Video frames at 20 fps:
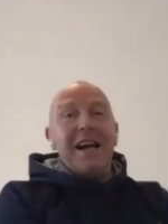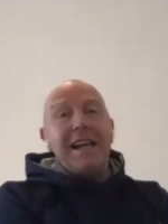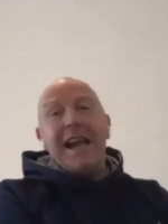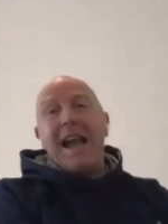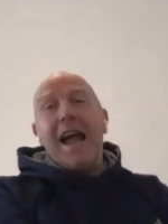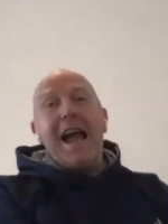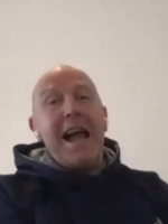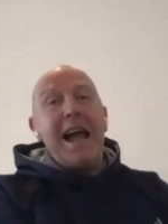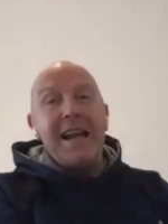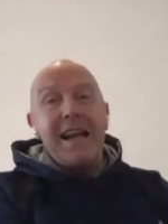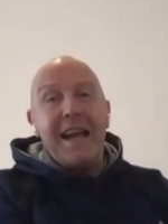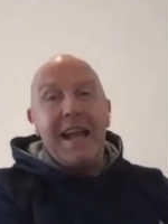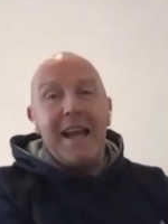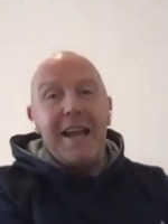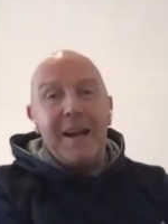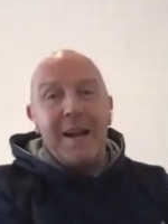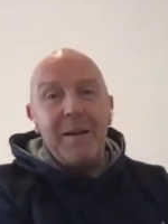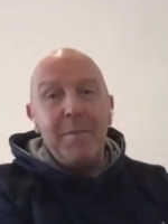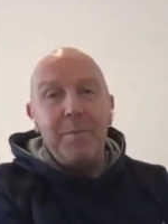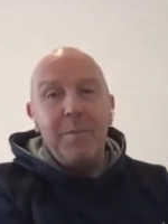I can't
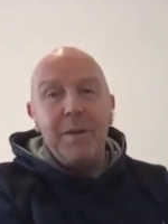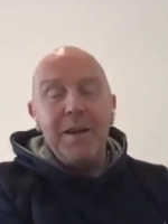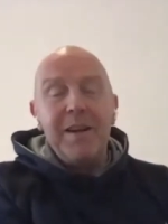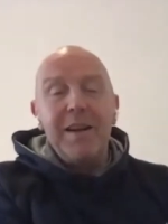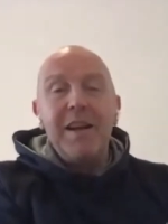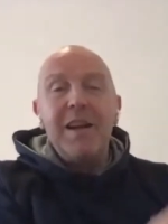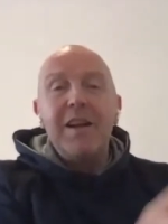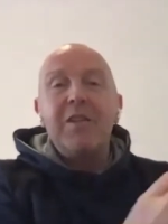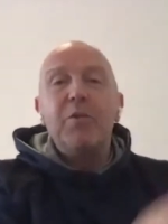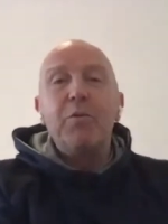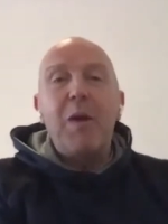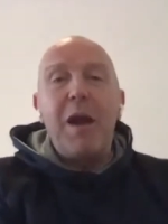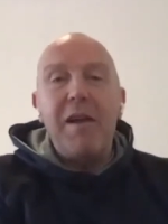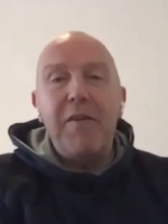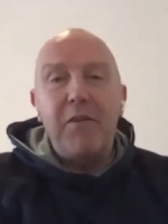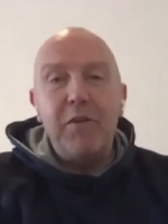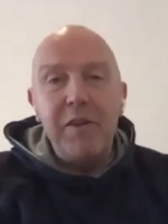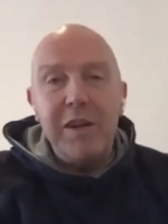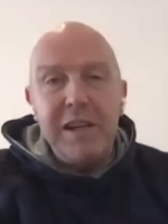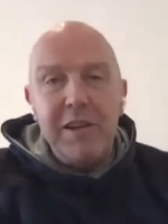get up.
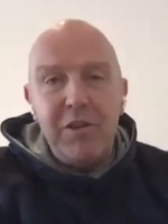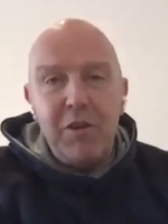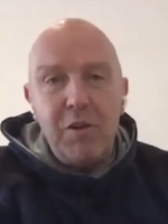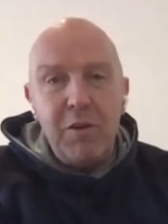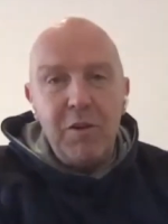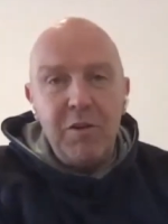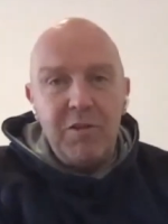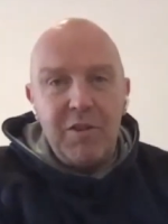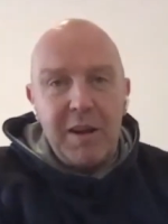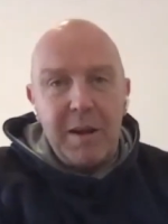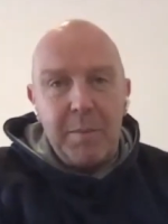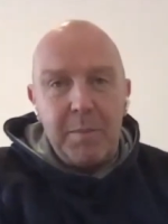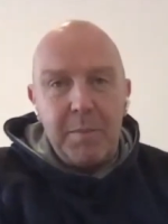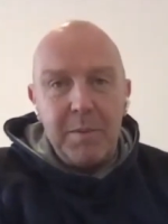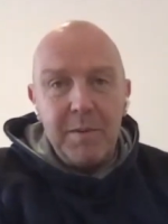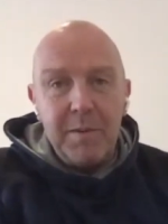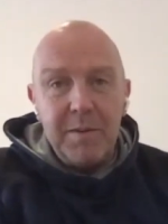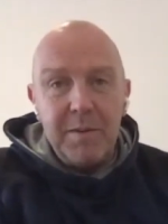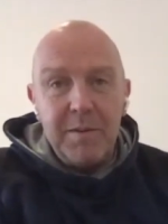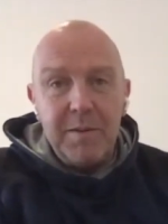Referee turns up.
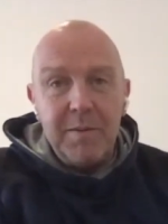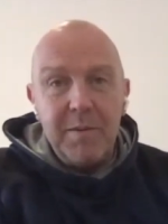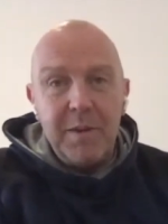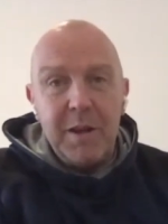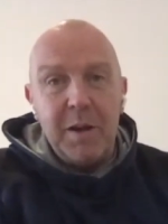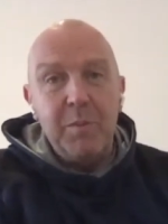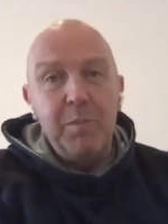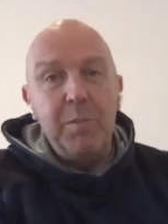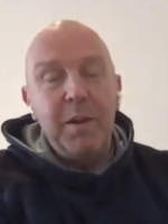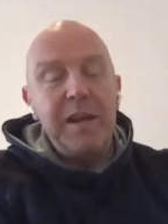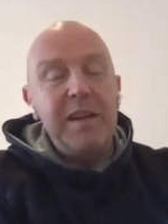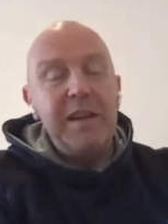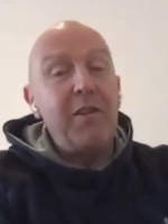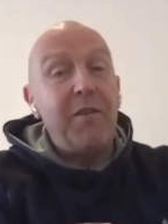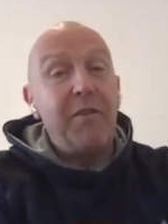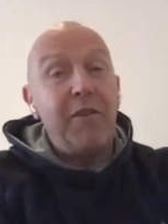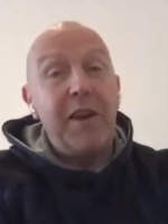Now he's a